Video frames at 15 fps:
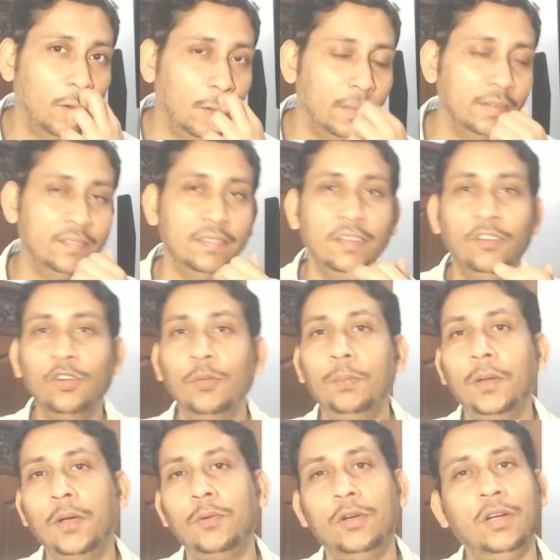or it's true
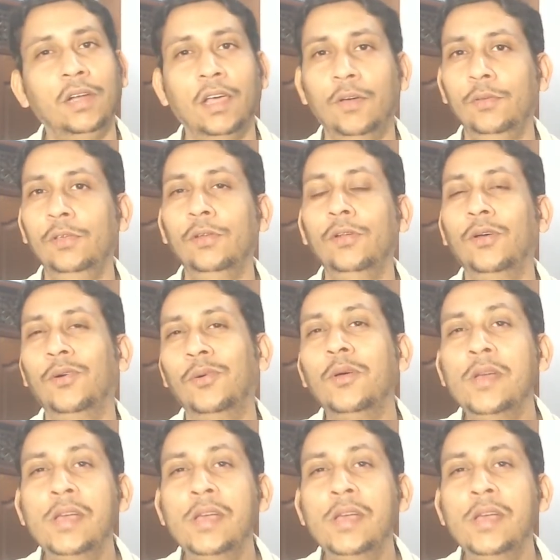power. Now you know